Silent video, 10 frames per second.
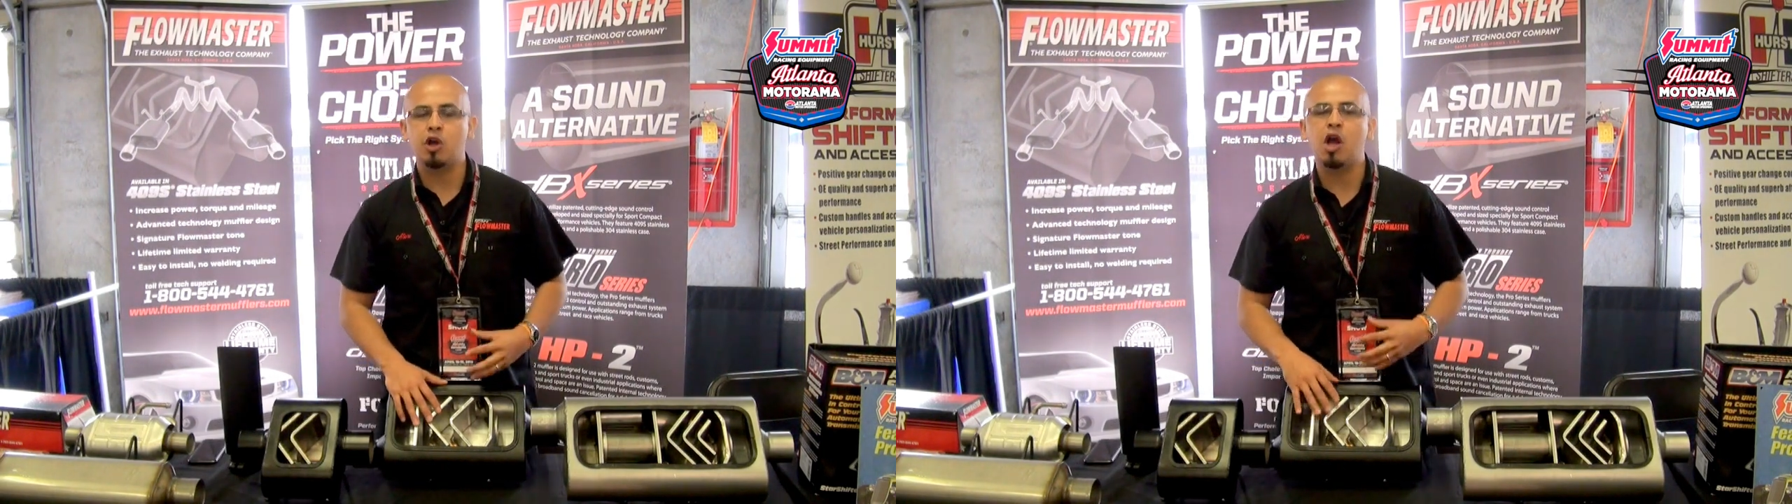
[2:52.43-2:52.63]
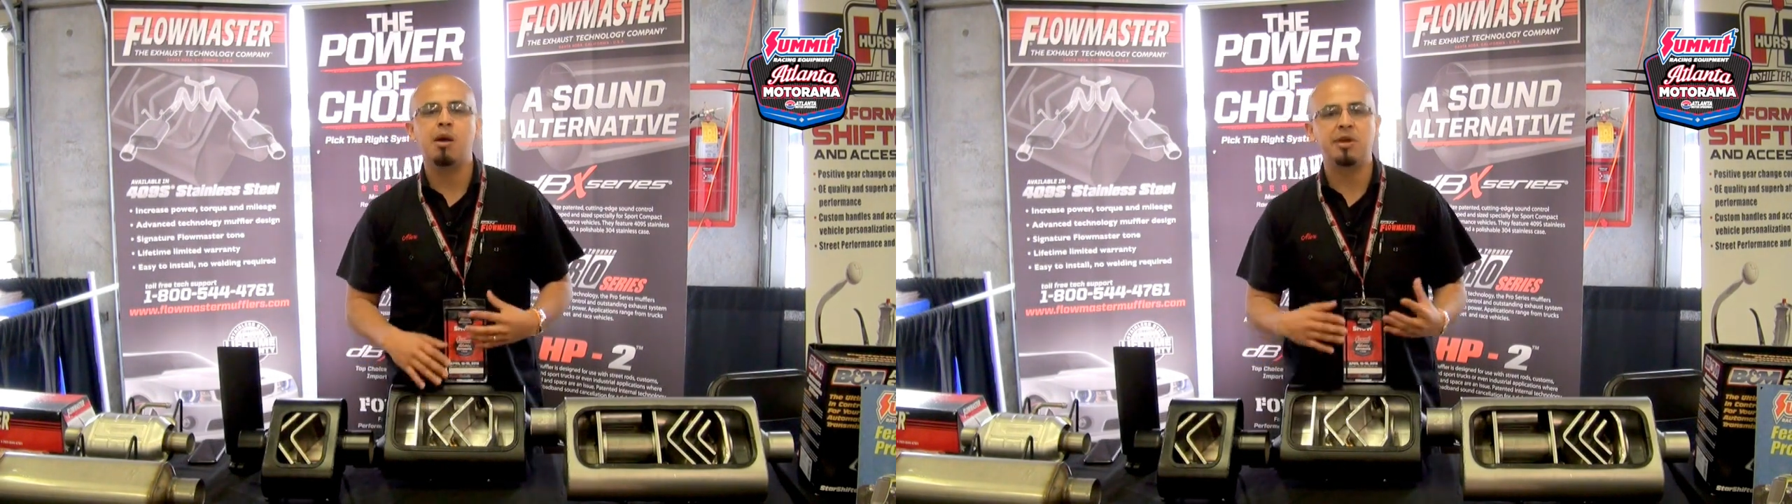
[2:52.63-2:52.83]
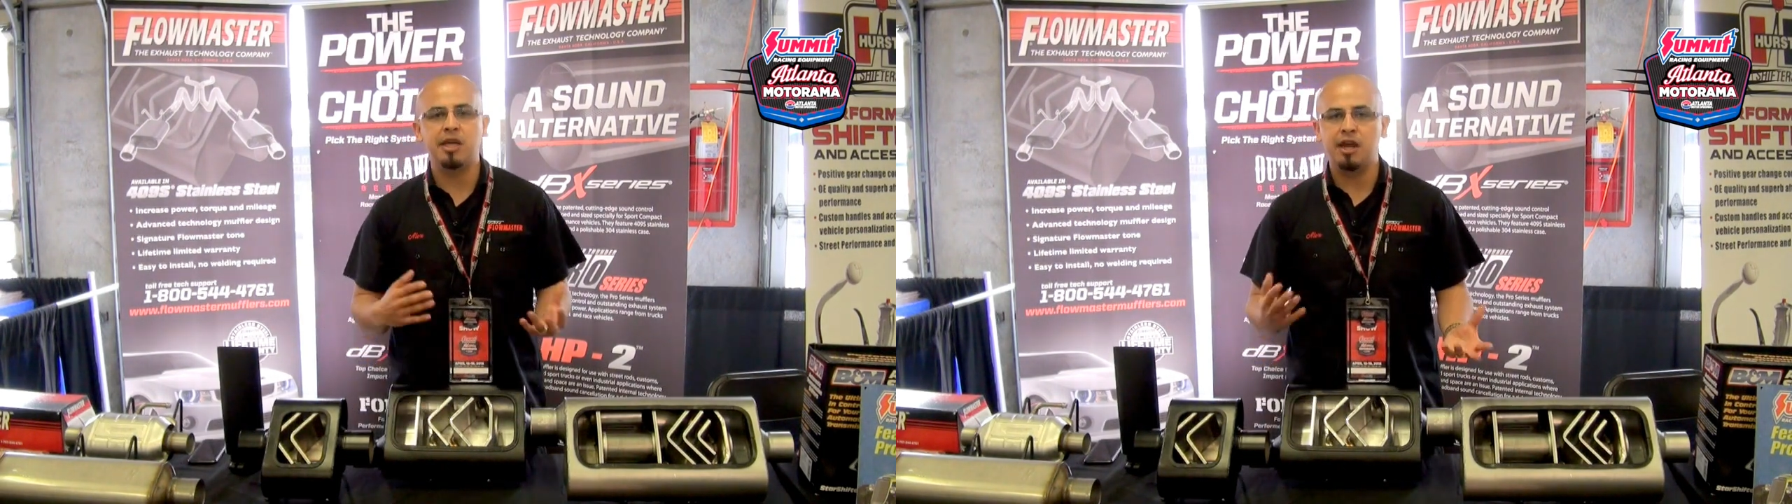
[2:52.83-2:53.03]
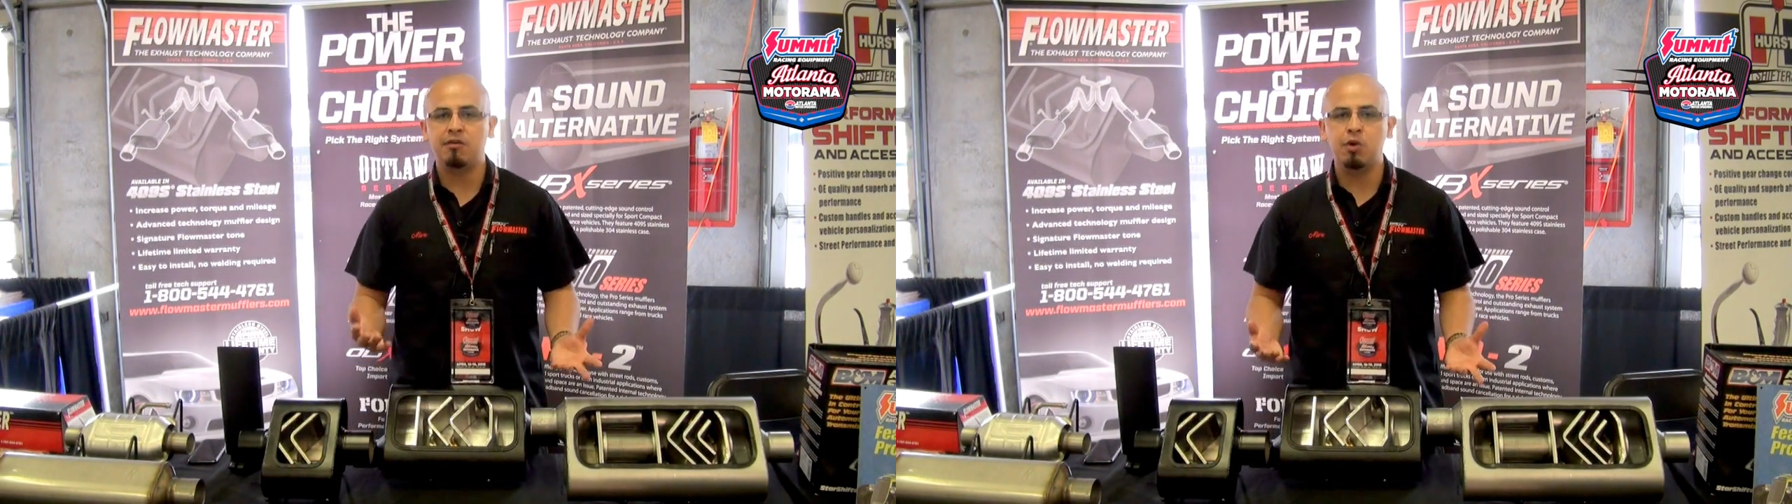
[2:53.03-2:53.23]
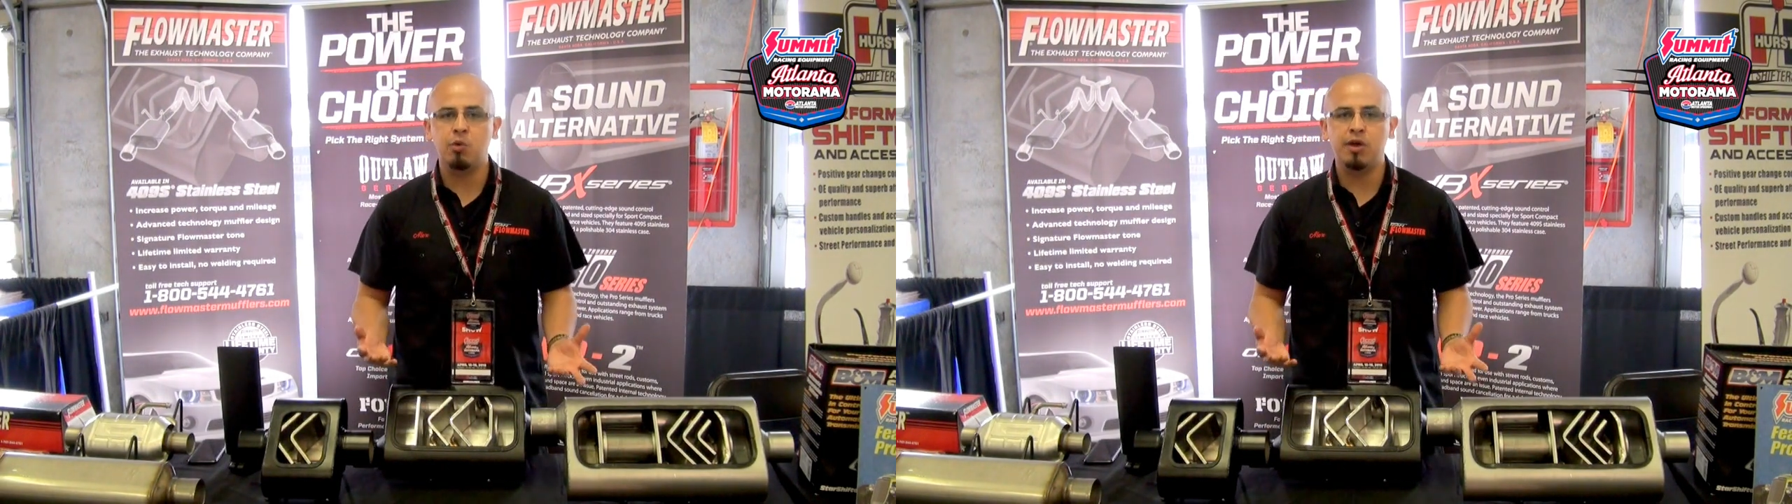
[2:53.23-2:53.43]
to accommodate
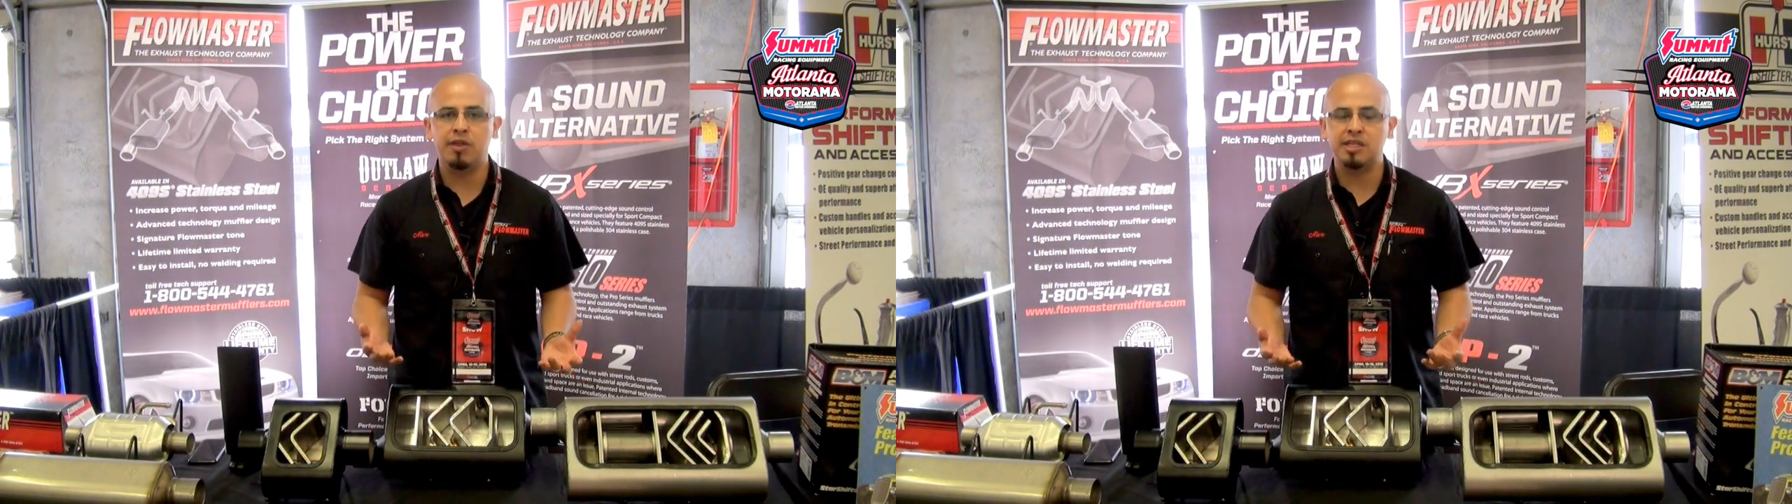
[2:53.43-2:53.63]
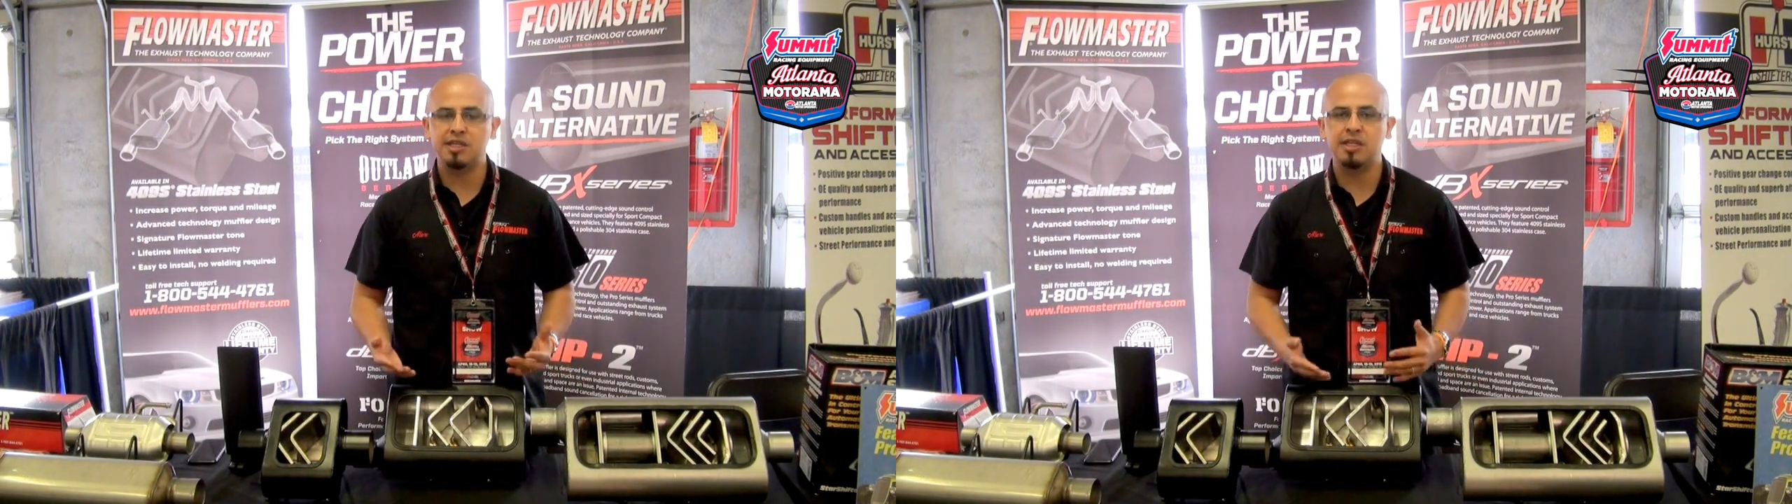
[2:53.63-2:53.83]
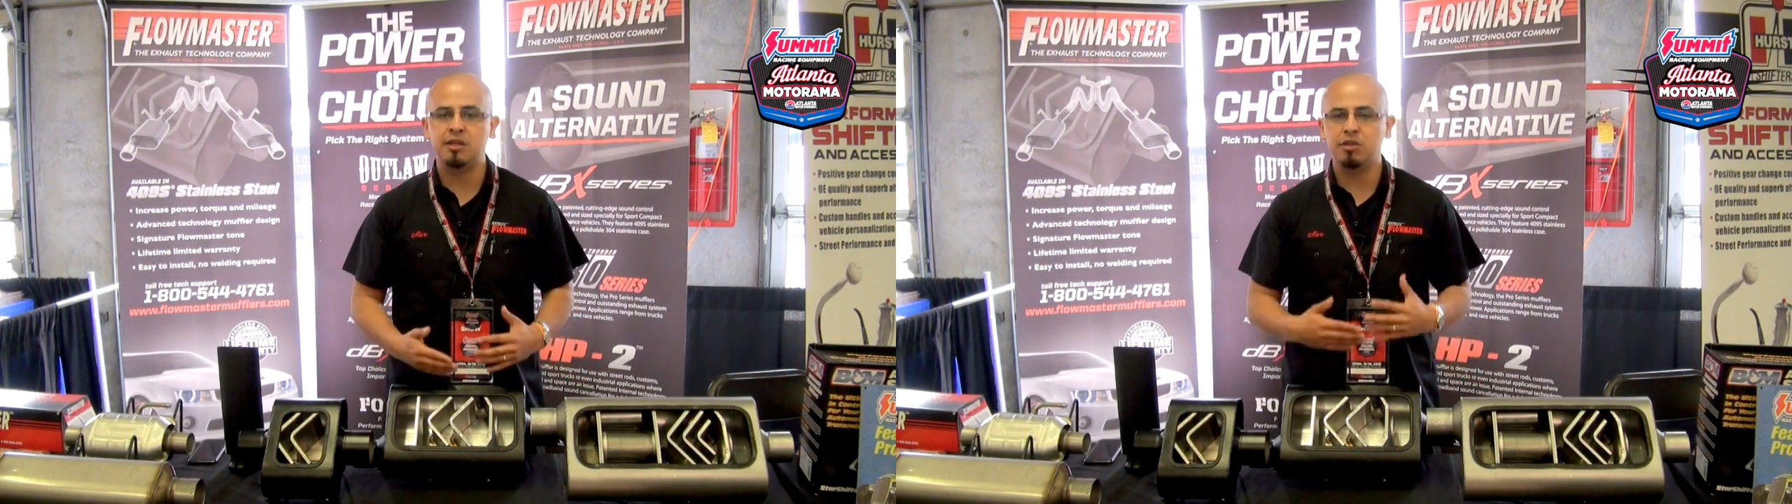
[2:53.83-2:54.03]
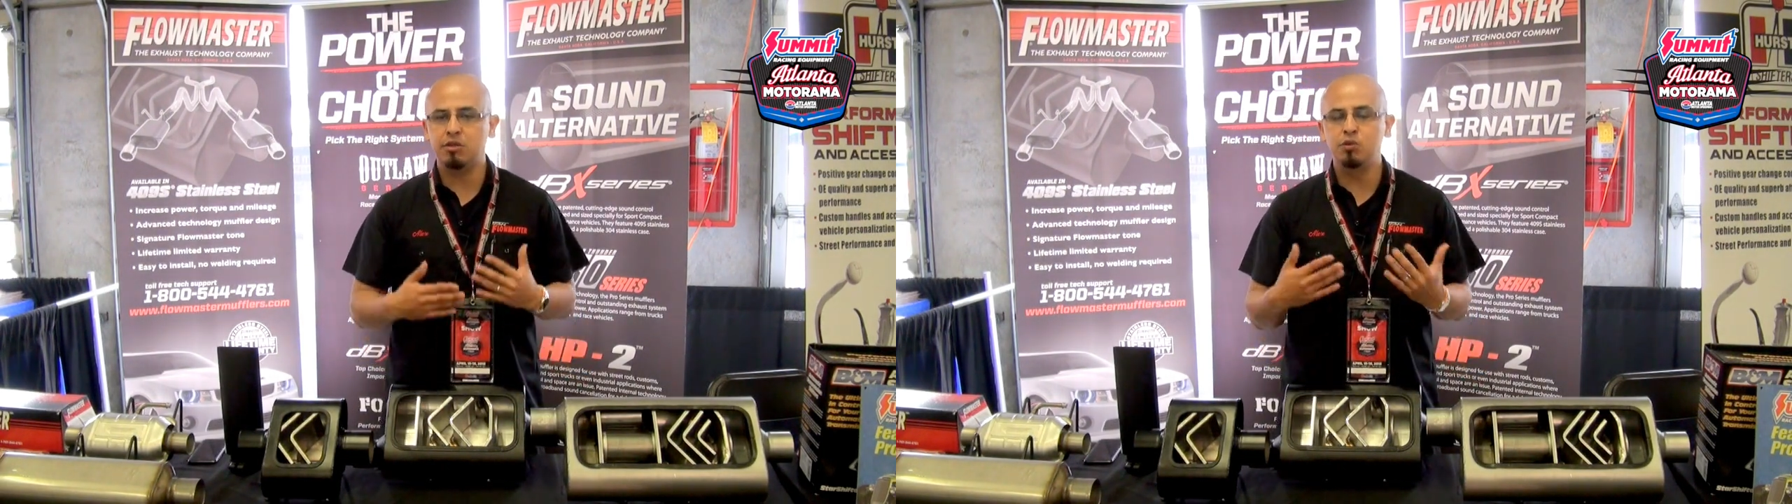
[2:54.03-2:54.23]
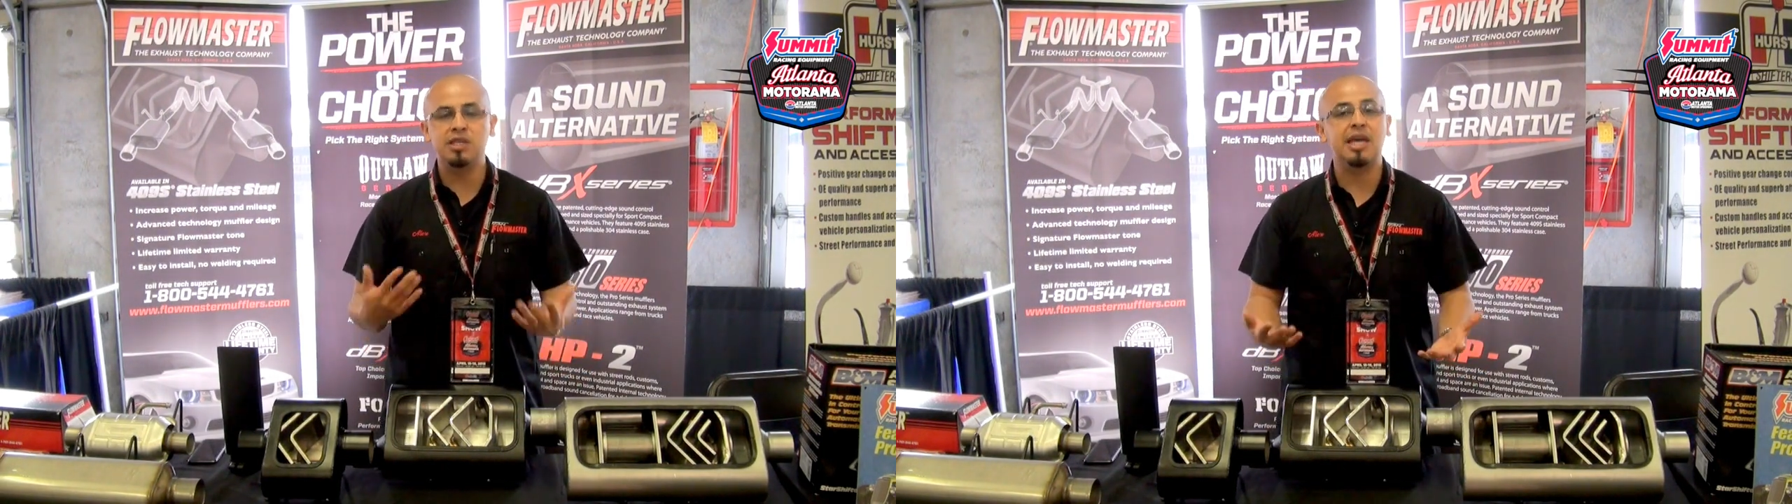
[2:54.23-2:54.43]
everyone that's
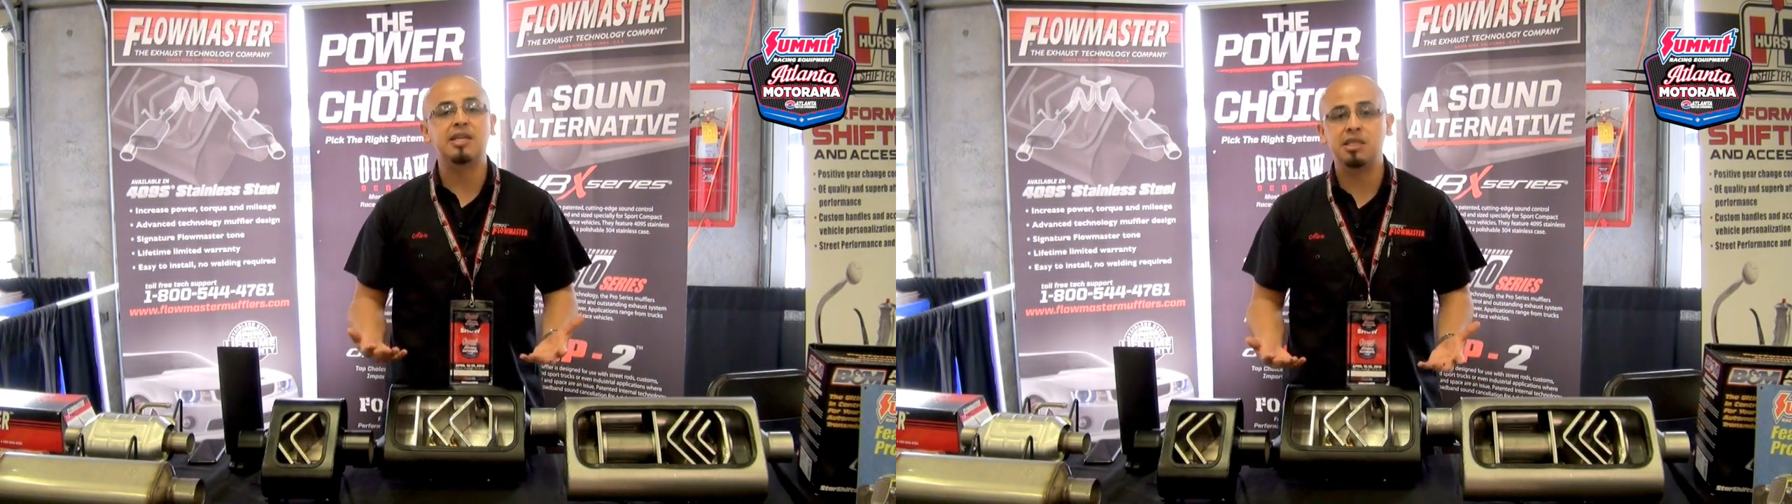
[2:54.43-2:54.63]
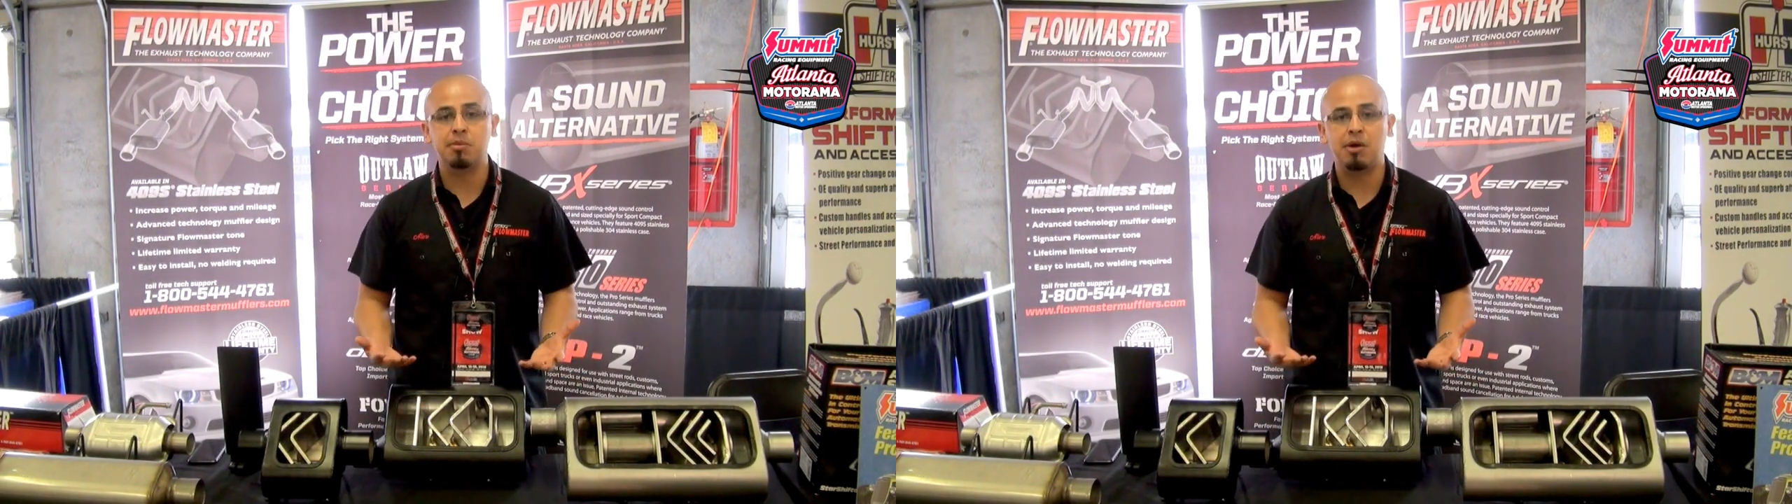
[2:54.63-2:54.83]
enthusiastic